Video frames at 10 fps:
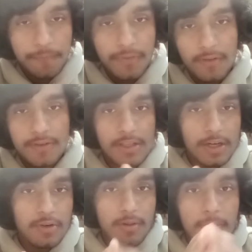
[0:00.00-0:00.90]
which is
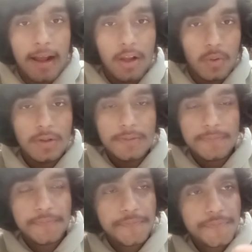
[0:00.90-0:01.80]
near to the black hole.
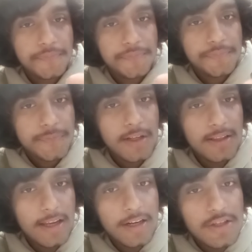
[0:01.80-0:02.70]

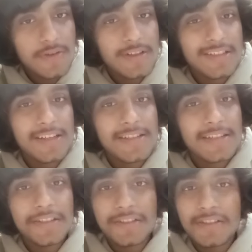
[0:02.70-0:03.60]
The energy it gets,
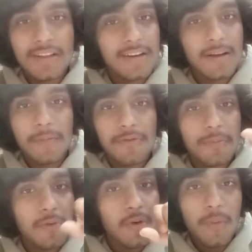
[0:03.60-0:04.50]
it comes
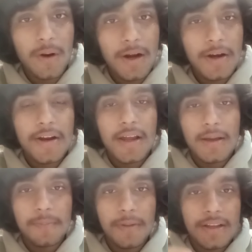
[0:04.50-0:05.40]
from nowhere,
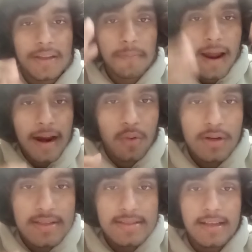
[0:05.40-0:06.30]
but the black
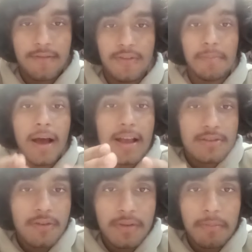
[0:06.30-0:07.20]
hole itself, the
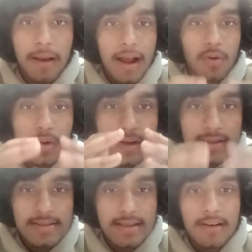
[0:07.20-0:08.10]
mass of the black hole
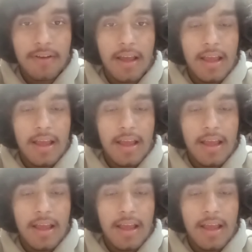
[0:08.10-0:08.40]
itself